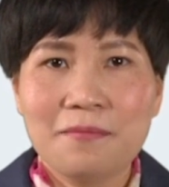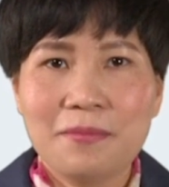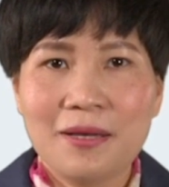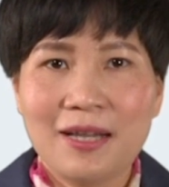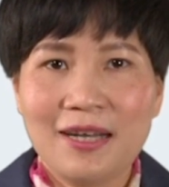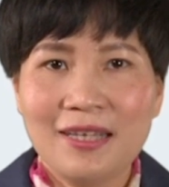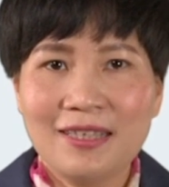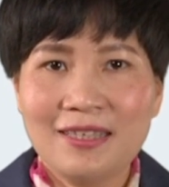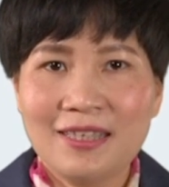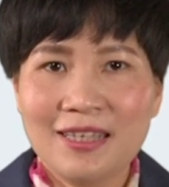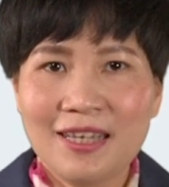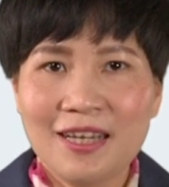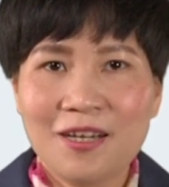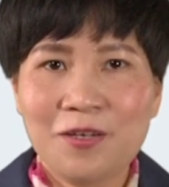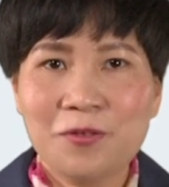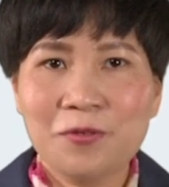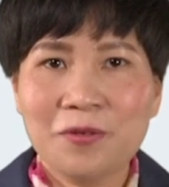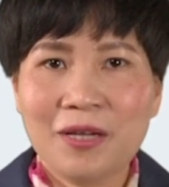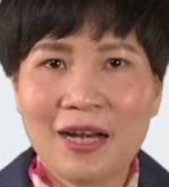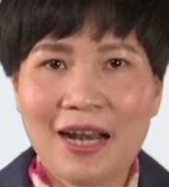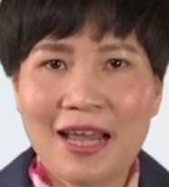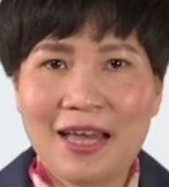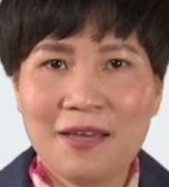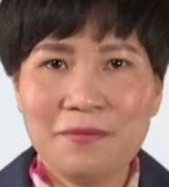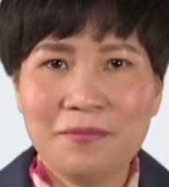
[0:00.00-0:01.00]
political
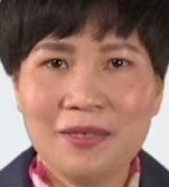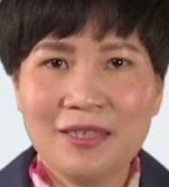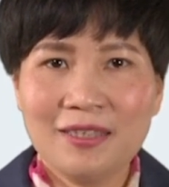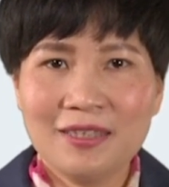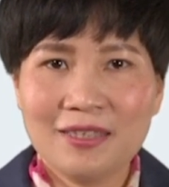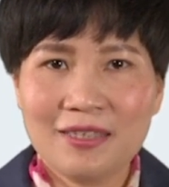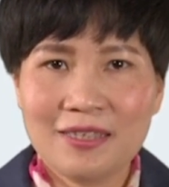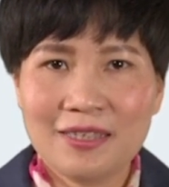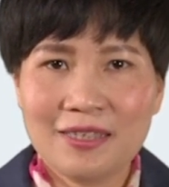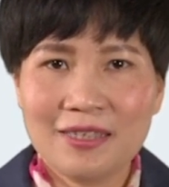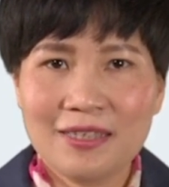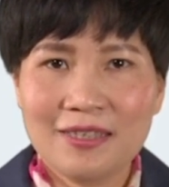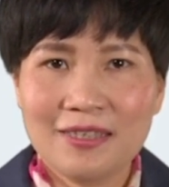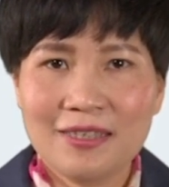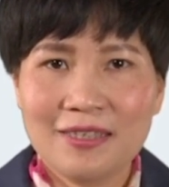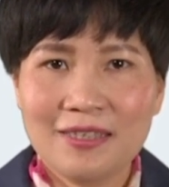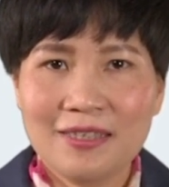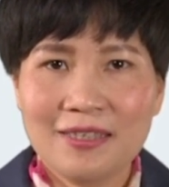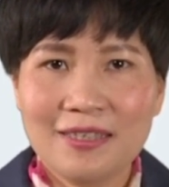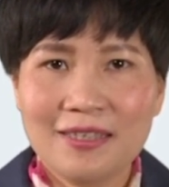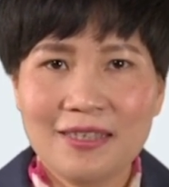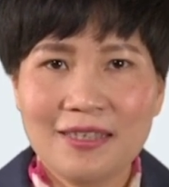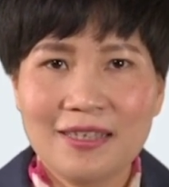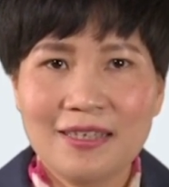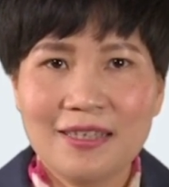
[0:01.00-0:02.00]
climate,
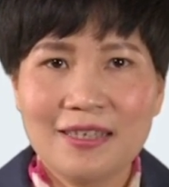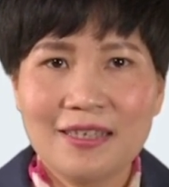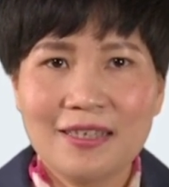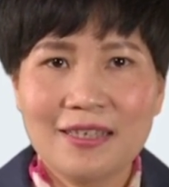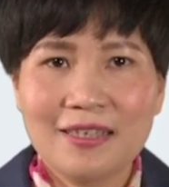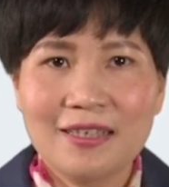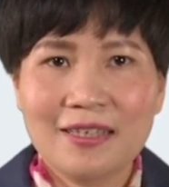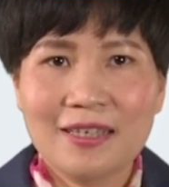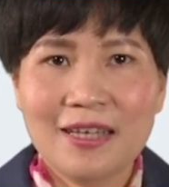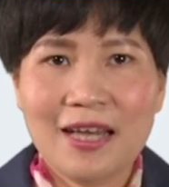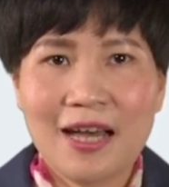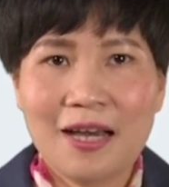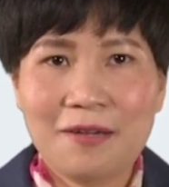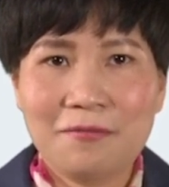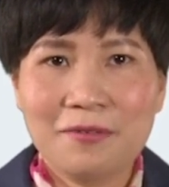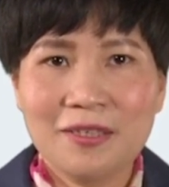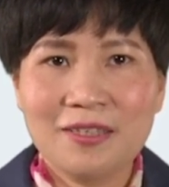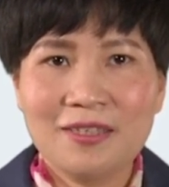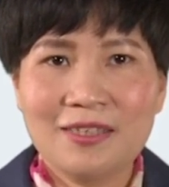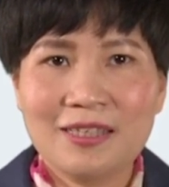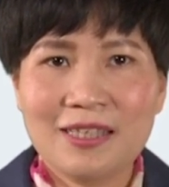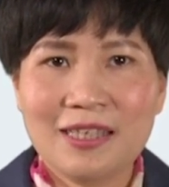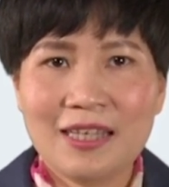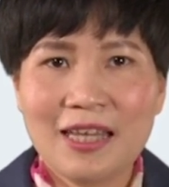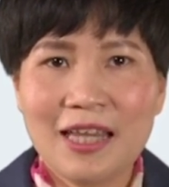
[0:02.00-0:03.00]

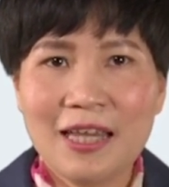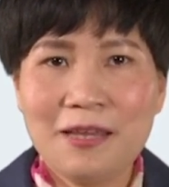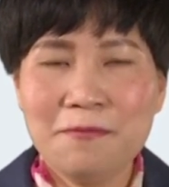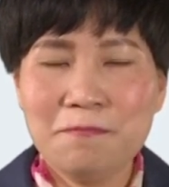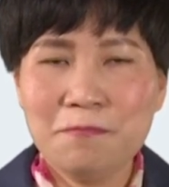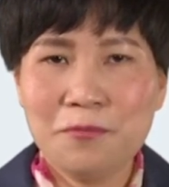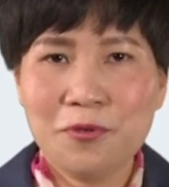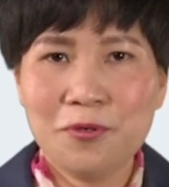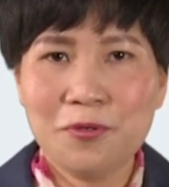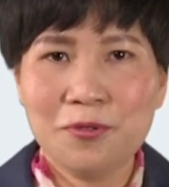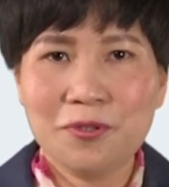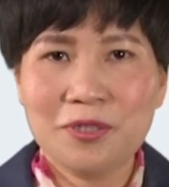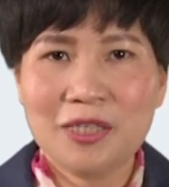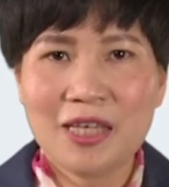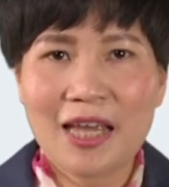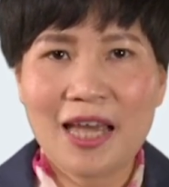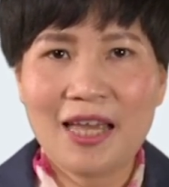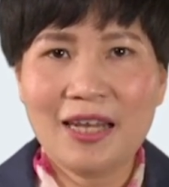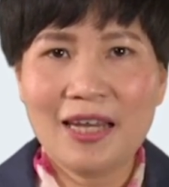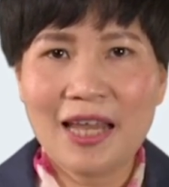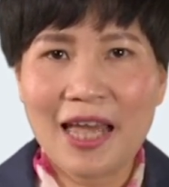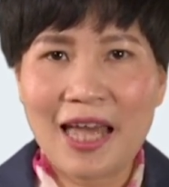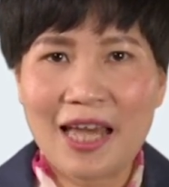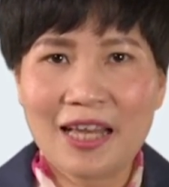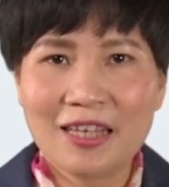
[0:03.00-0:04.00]
current import
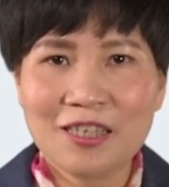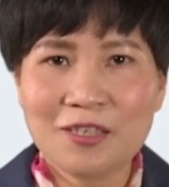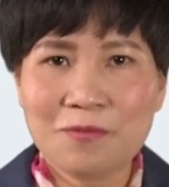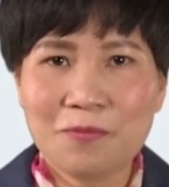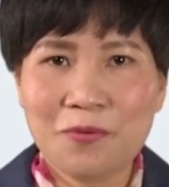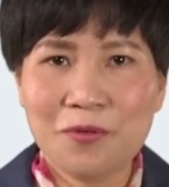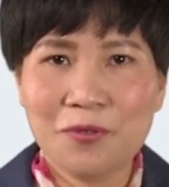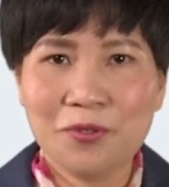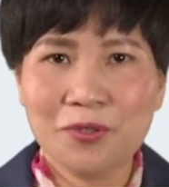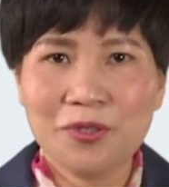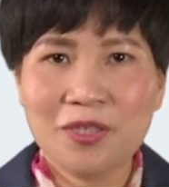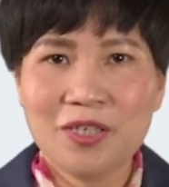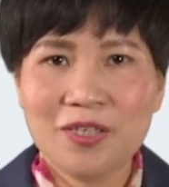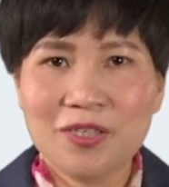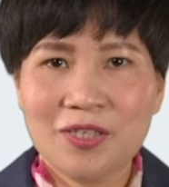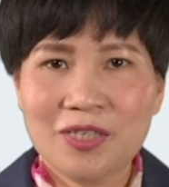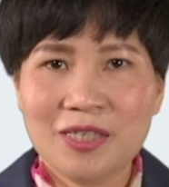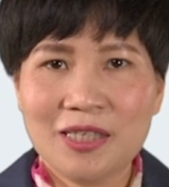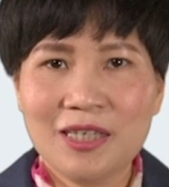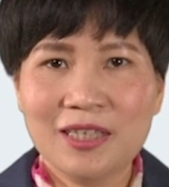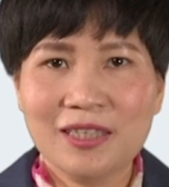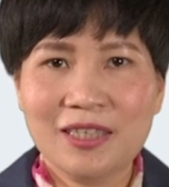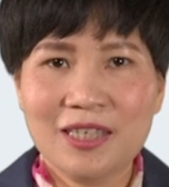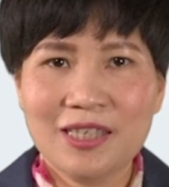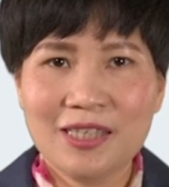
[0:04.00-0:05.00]
and export
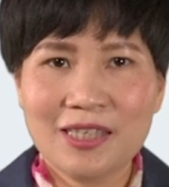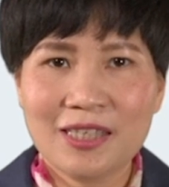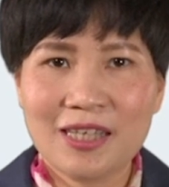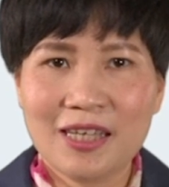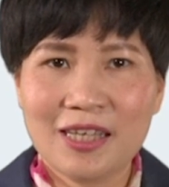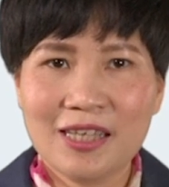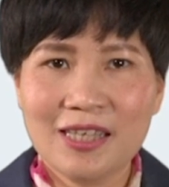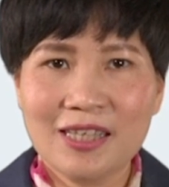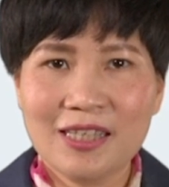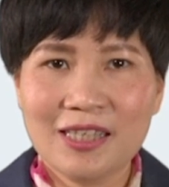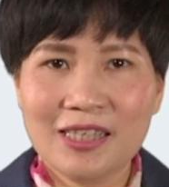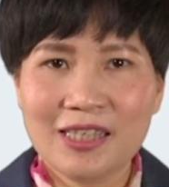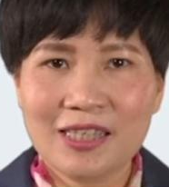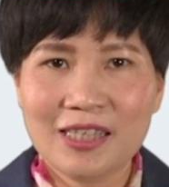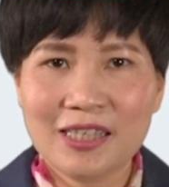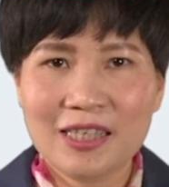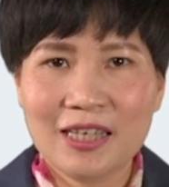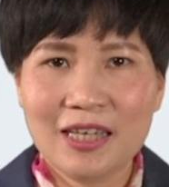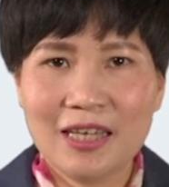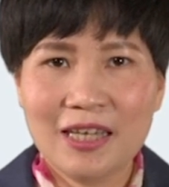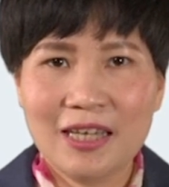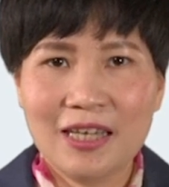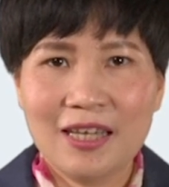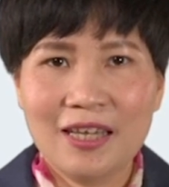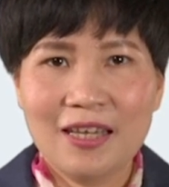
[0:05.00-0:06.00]
statistics,
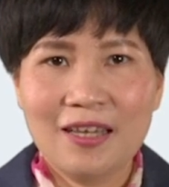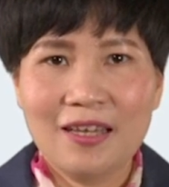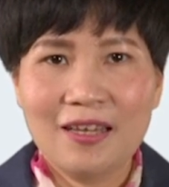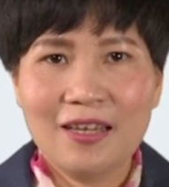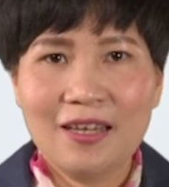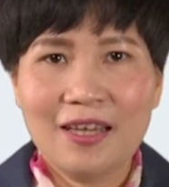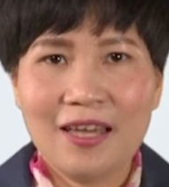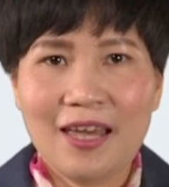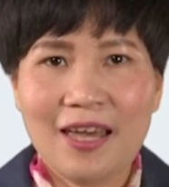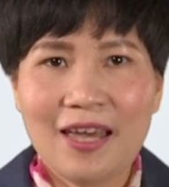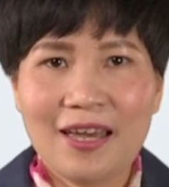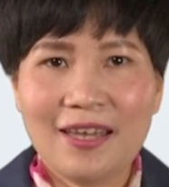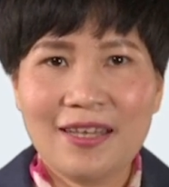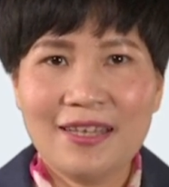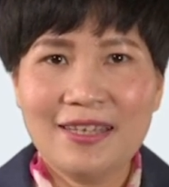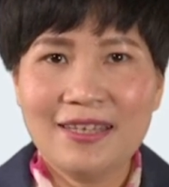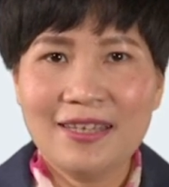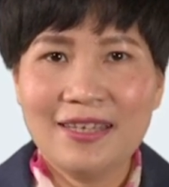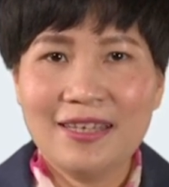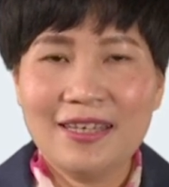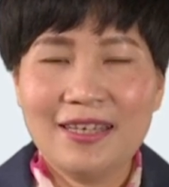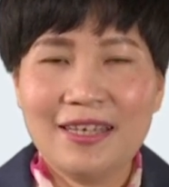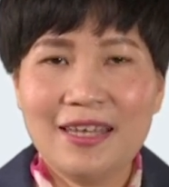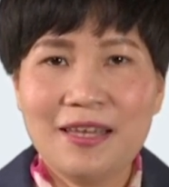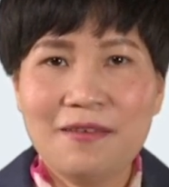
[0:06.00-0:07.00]

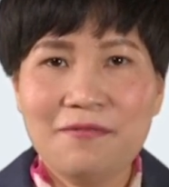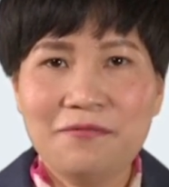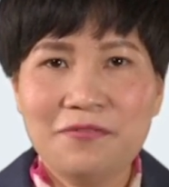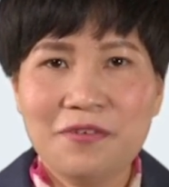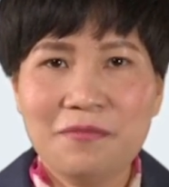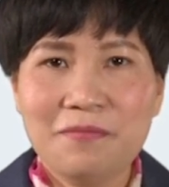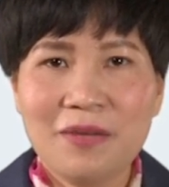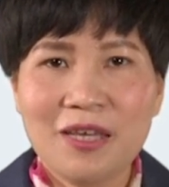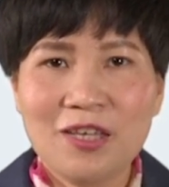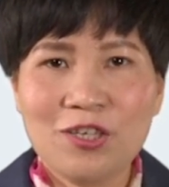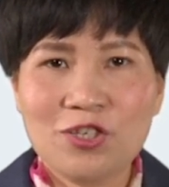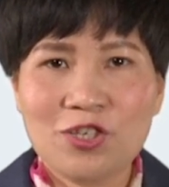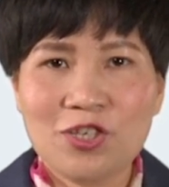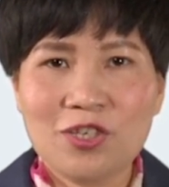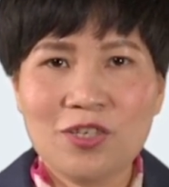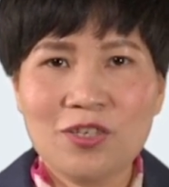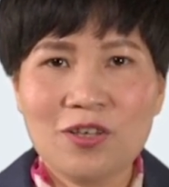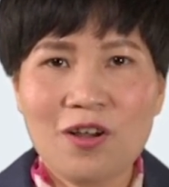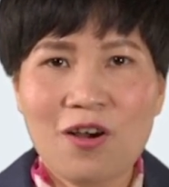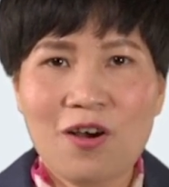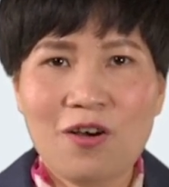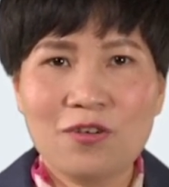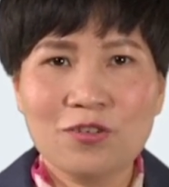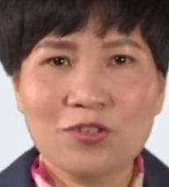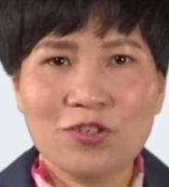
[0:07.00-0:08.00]
and
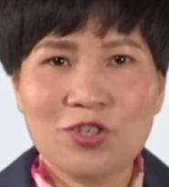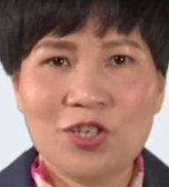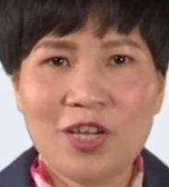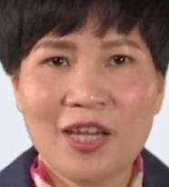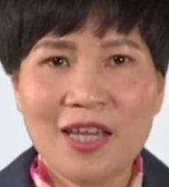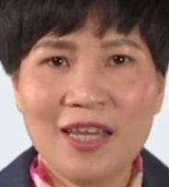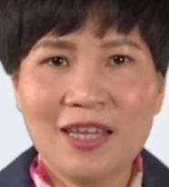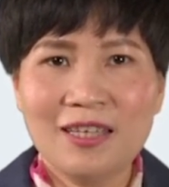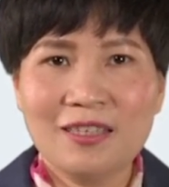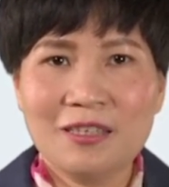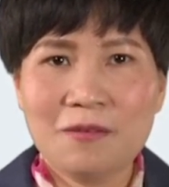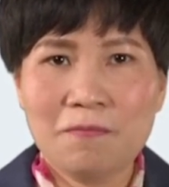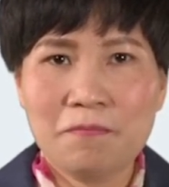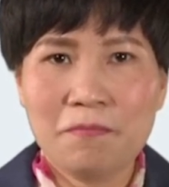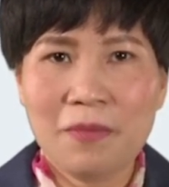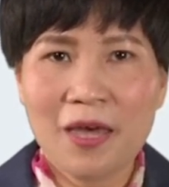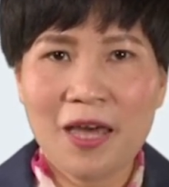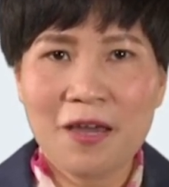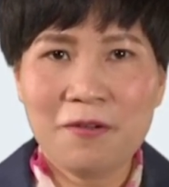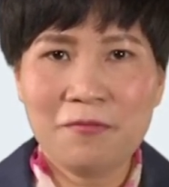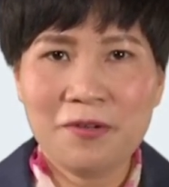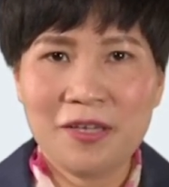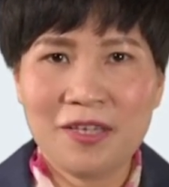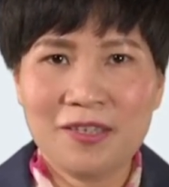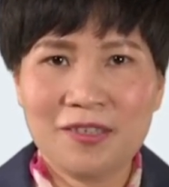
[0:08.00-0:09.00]
information on trade
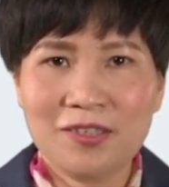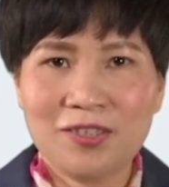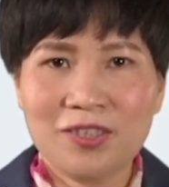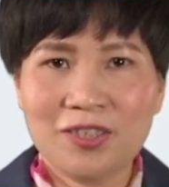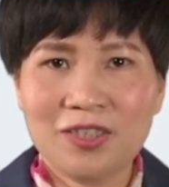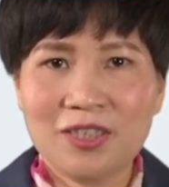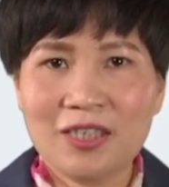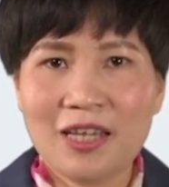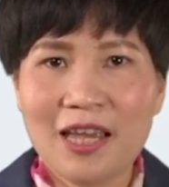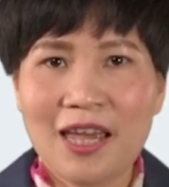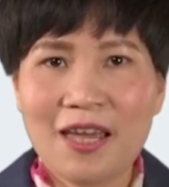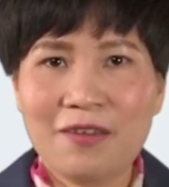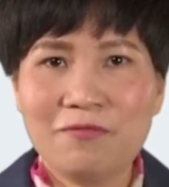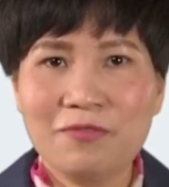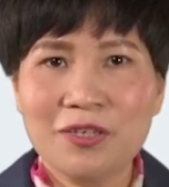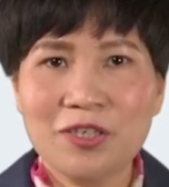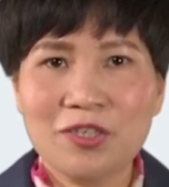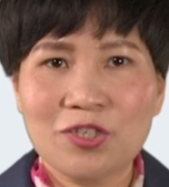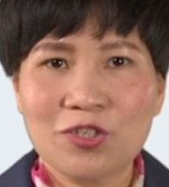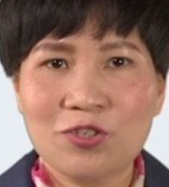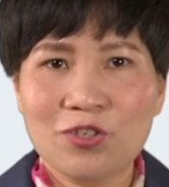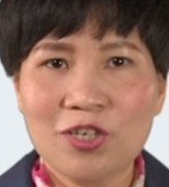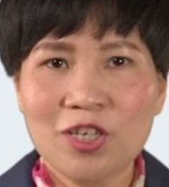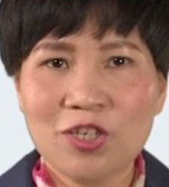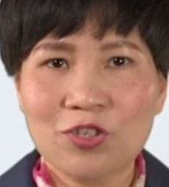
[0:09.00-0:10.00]
barriers and
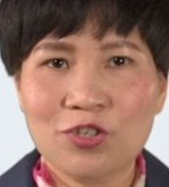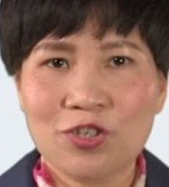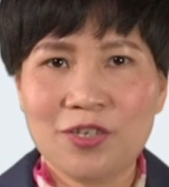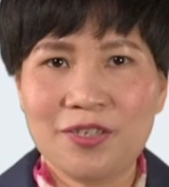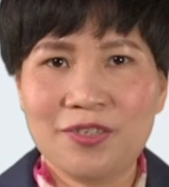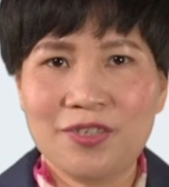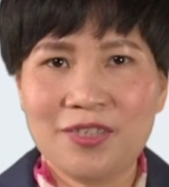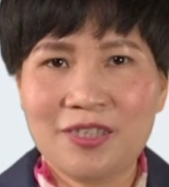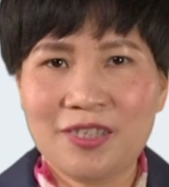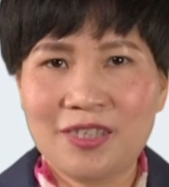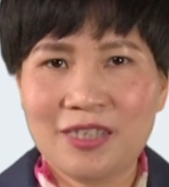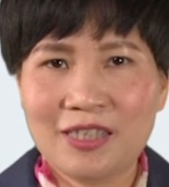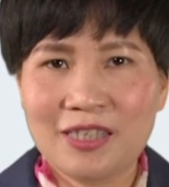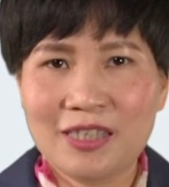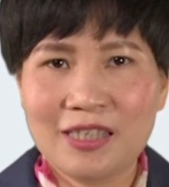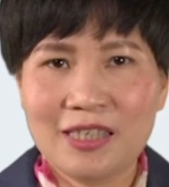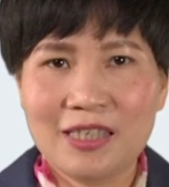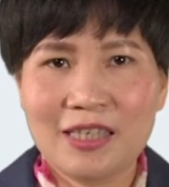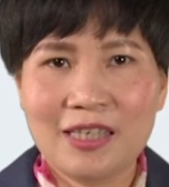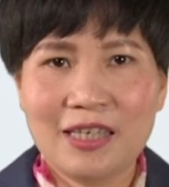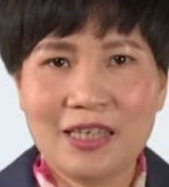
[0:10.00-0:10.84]
restrictions.